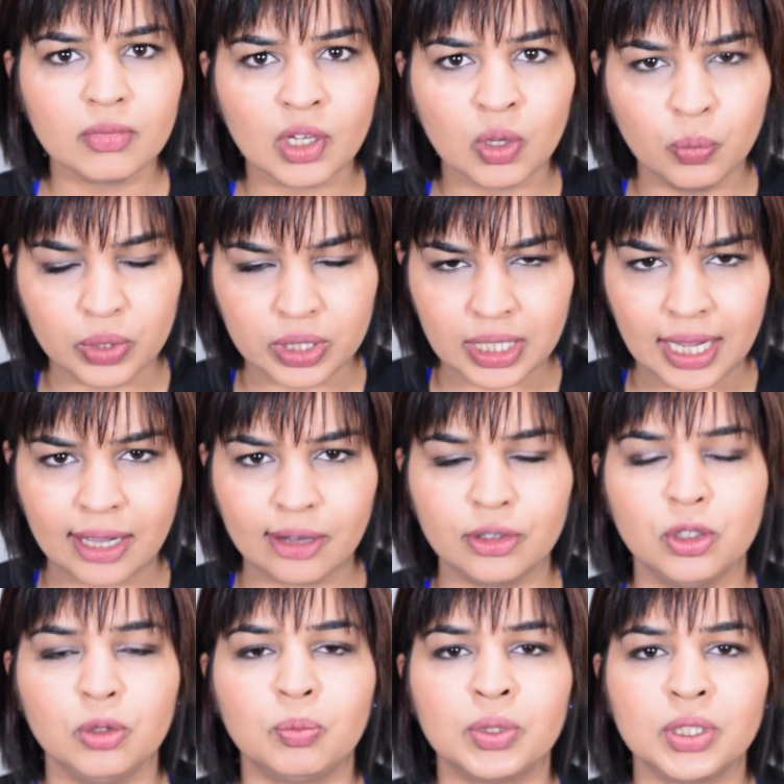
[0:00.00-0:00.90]
with how
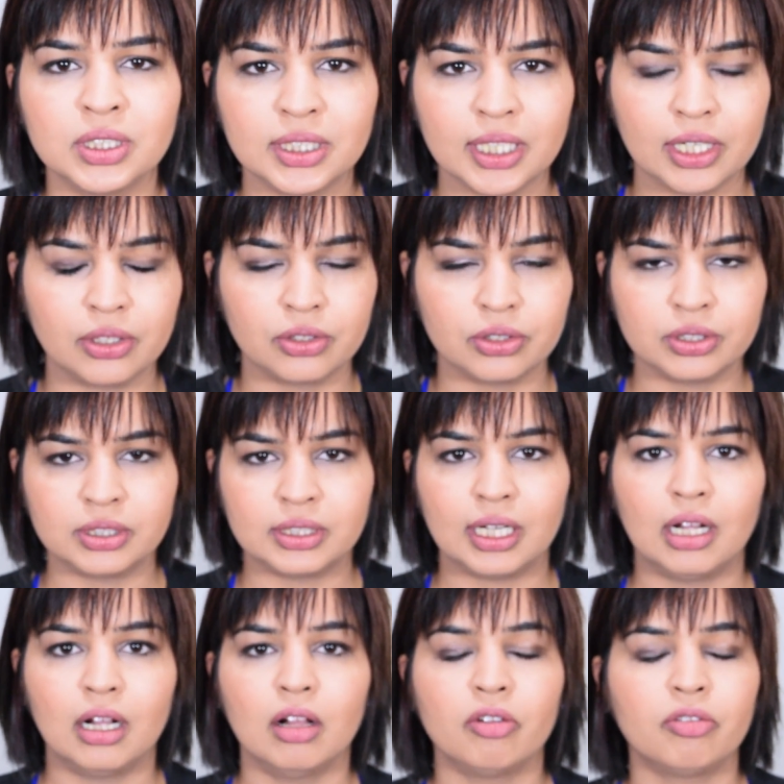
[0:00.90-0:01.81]
you present
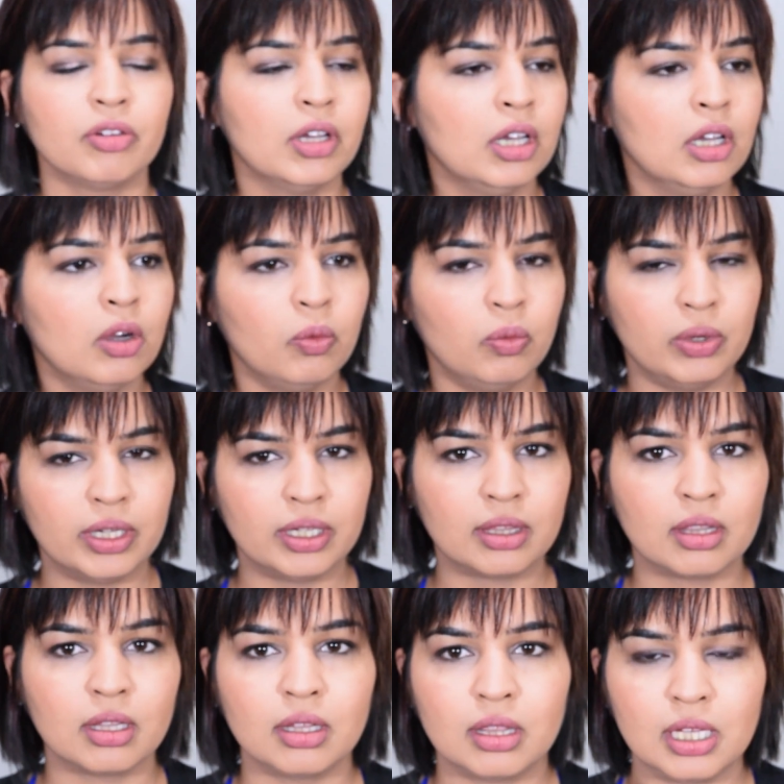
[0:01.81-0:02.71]
yourself,
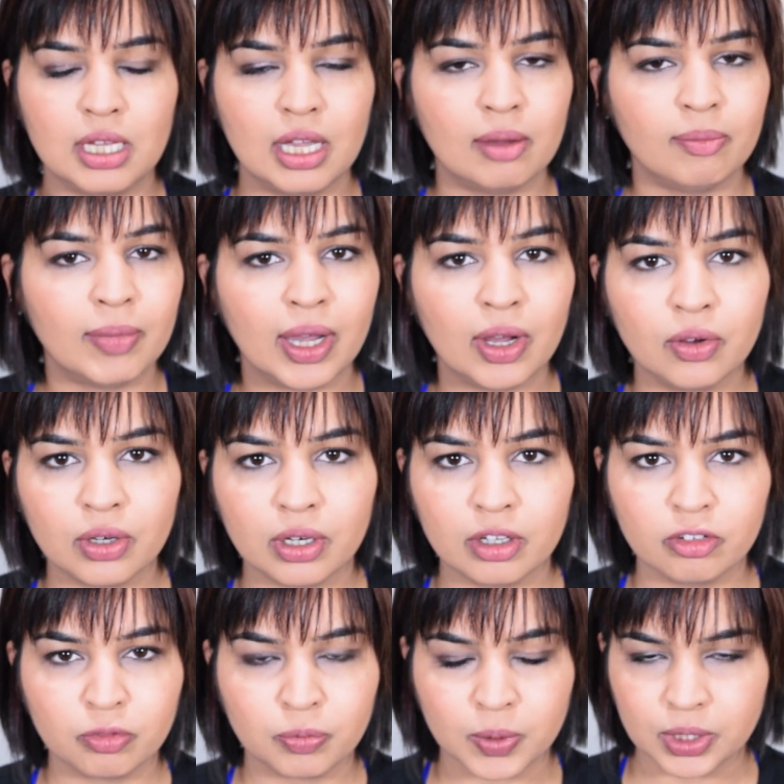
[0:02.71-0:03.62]
with the amount
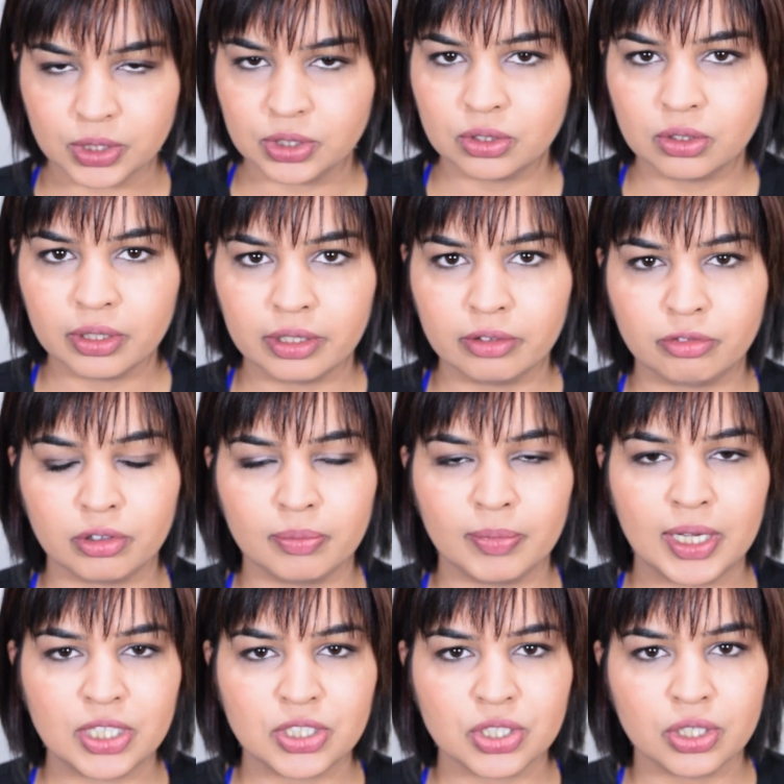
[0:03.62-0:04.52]
of personal
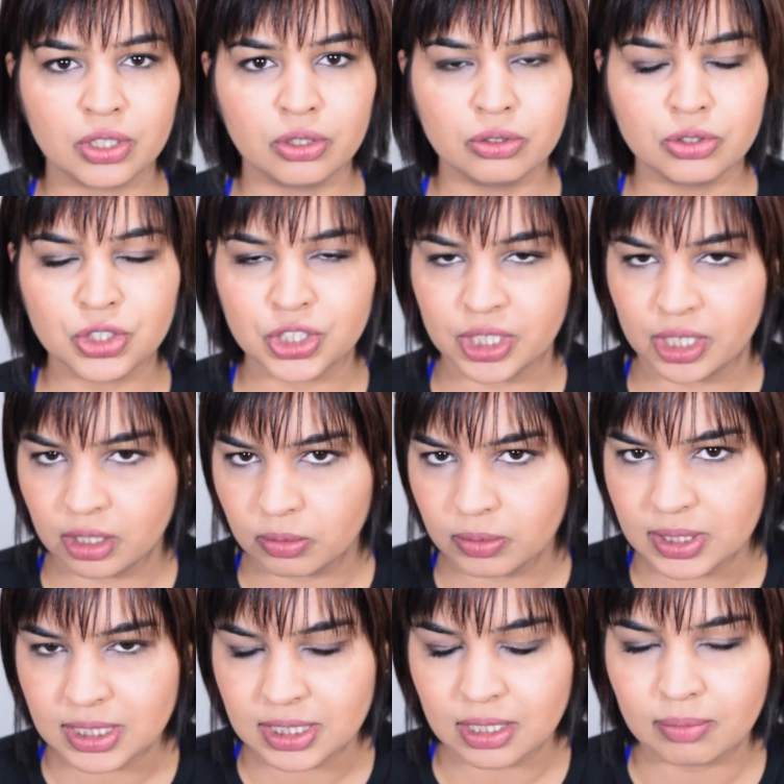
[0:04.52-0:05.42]
information you share
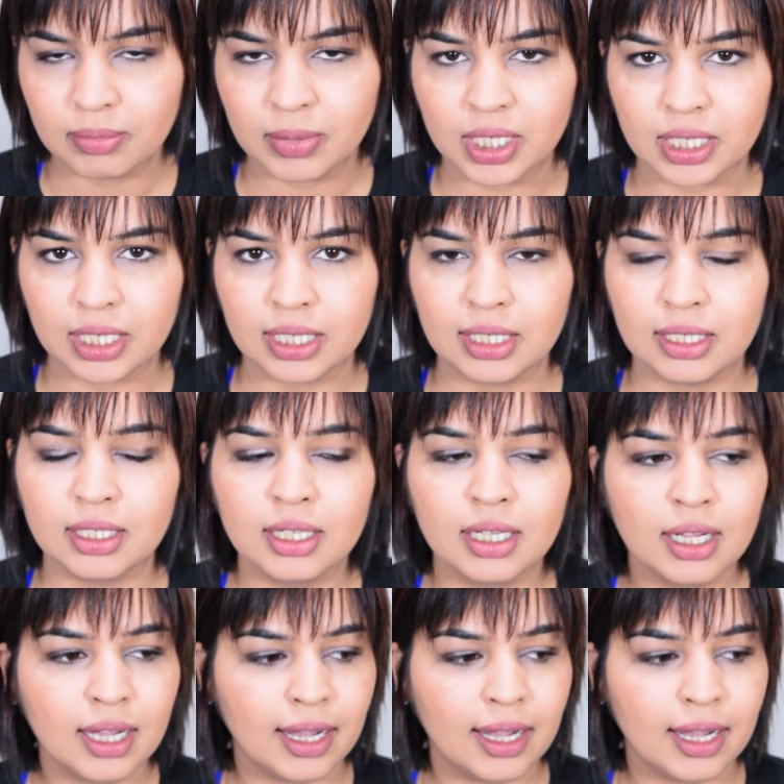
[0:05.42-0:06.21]
with somebody,